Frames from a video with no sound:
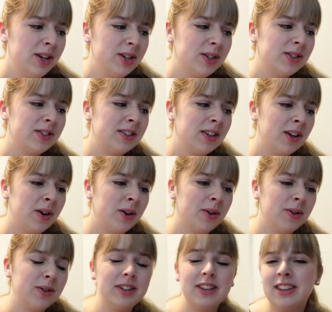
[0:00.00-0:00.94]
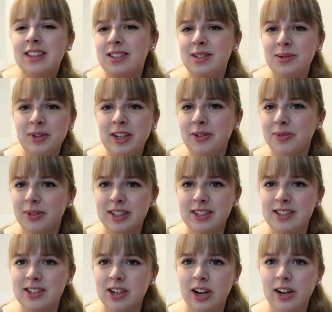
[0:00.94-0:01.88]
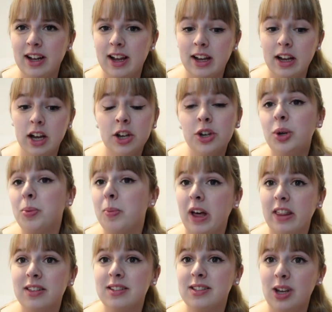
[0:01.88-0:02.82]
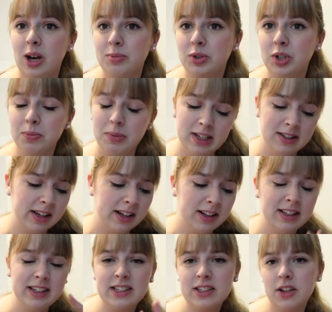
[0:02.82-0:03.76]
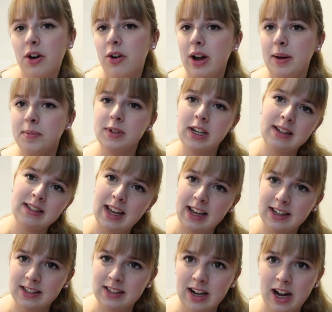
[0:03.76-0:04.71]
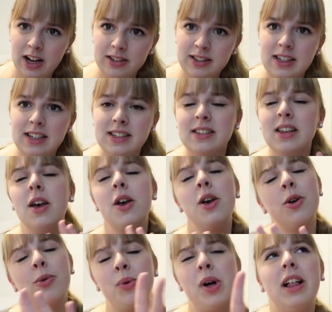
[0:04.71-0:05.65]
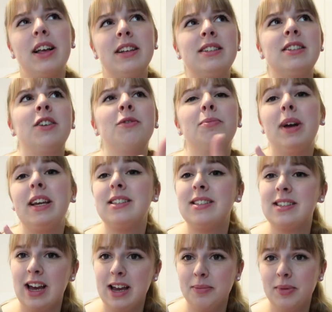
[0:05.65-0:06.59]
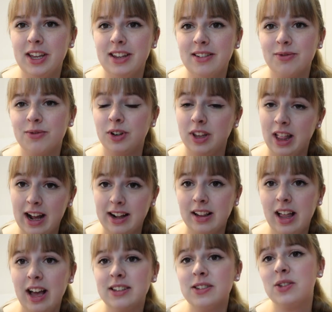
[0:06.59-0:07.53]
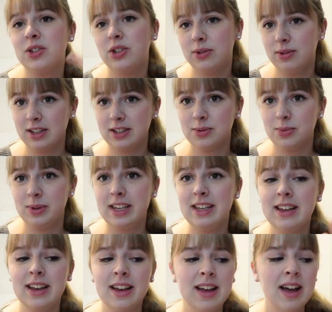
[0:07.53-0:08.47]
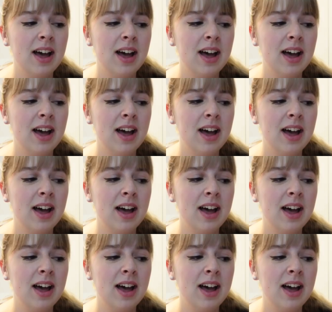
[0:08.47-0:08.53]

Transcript: So this week we're starting a new methods option basically. So I'm done text analysis. Well, I still have my assignment for that class due this week.